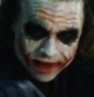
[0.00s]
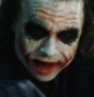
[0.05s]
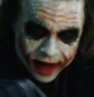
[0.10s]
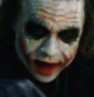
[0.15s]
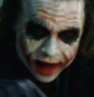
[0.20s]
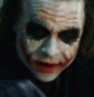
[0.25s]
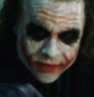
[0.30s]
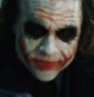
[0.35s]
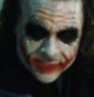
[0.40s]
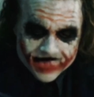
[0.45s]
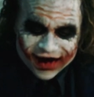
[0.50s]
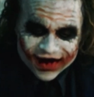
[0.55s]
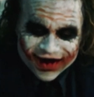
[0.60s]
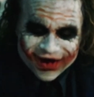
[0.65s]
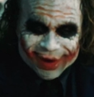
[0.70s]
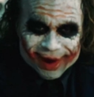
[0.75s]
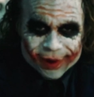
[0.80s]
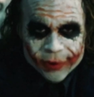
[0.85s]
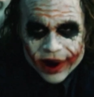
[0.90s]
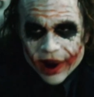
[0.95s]
And the
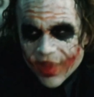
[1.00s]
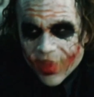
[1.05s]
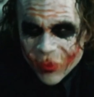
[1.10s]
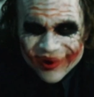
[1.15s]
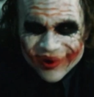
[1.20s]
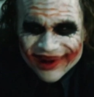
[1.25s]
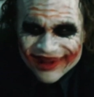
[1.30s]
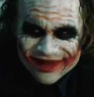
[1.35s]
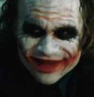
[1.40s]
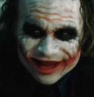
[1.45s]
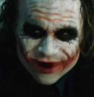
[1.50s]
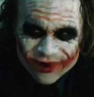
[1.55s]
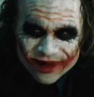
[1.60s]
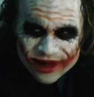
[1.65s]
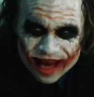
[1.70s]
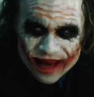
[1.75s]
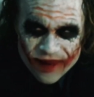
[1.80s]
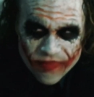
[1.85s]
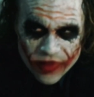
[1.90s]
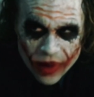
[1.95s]
Hollywood
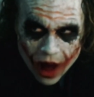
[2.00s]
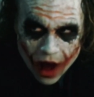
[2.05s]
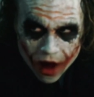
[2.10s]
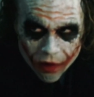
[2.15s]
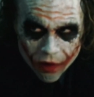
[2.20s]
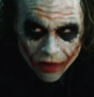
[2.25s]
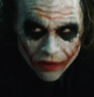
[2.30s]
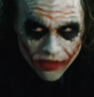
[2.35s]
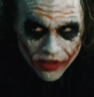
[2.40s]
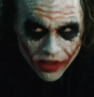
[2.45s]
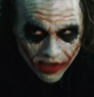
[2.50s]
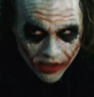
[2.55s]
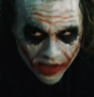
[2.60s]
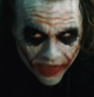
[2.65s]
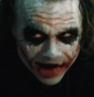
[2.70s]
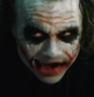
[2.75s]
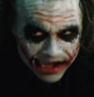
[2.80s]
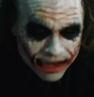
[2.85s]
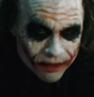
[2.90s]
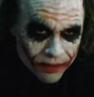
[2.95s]
narrative often
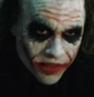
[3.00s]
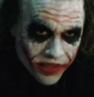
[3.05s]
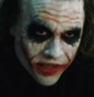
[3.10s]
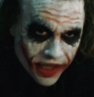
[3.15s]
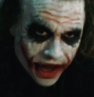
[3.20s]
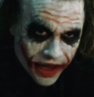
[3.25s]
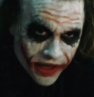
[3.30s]
paints